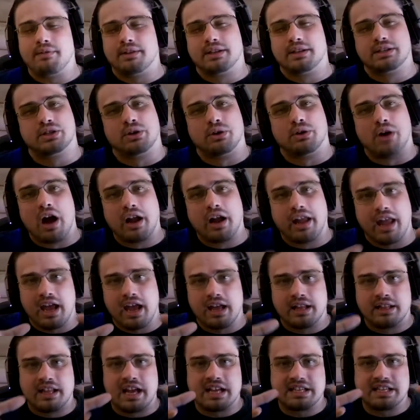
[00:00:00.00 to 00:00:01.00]
So
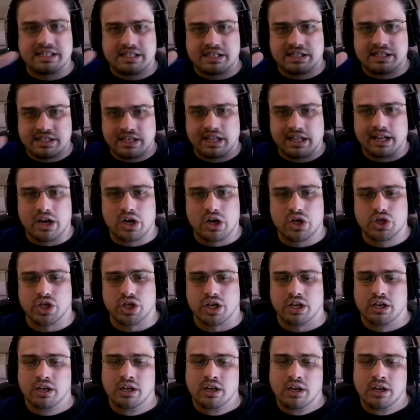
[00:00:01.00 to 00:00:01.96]
again, that's the synergy.